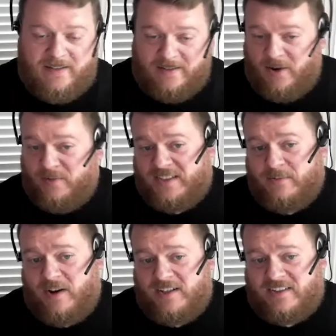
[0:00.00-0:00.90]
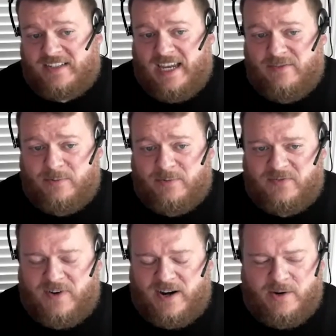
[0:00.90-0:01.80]
Obviously what I just gave you was a
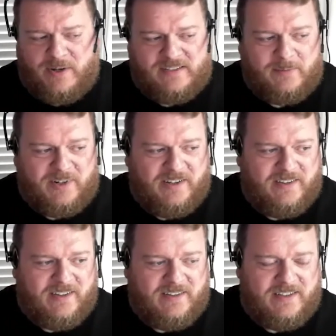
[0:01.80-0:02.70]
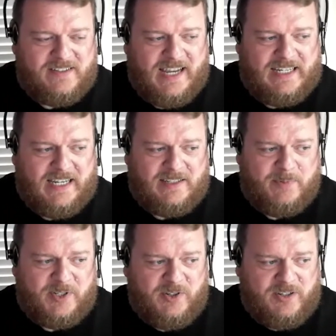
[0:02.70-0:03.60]
very quick summary of the techniques,
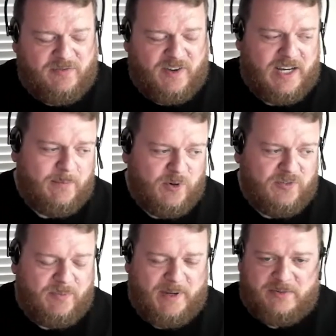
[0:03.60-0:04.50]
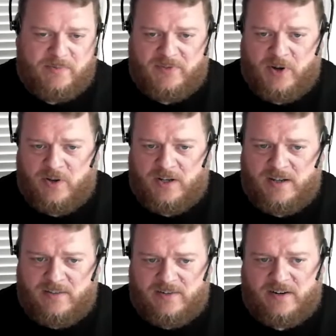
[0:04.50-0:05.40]
but you can find out more information. We've got
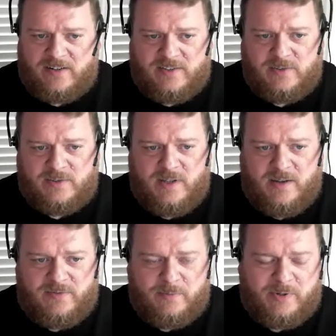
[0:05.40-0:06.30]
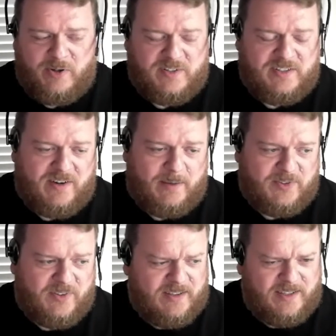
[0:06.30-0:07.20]
another article for Beyond DRM,
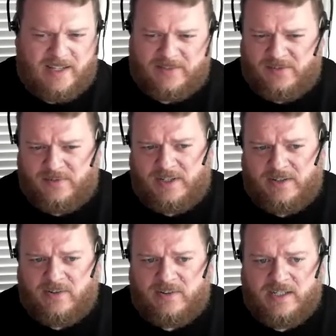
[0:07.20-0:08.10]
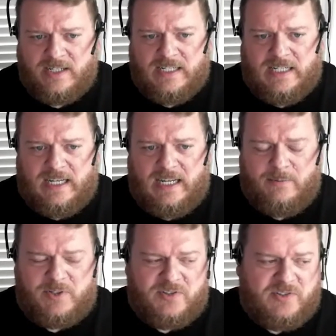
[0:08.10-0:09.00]
so I think that's 3 in all,
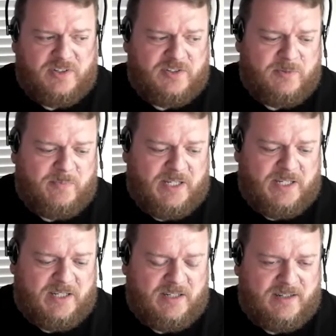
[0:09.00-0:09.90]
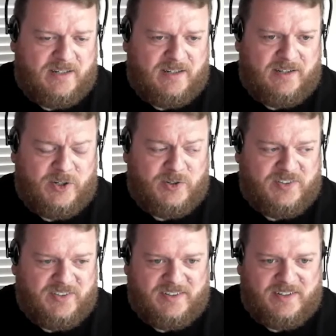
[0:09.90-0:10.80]
which should be a good
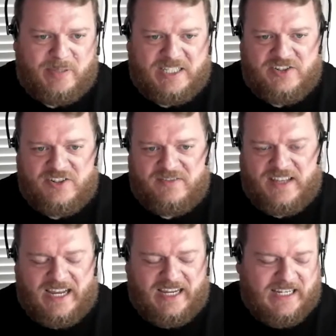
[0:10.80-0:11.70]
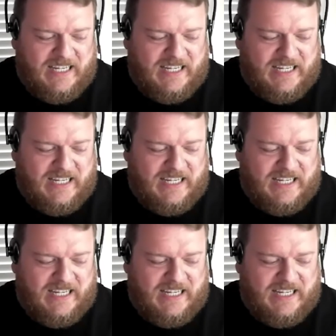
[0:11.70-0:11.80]
completion of that.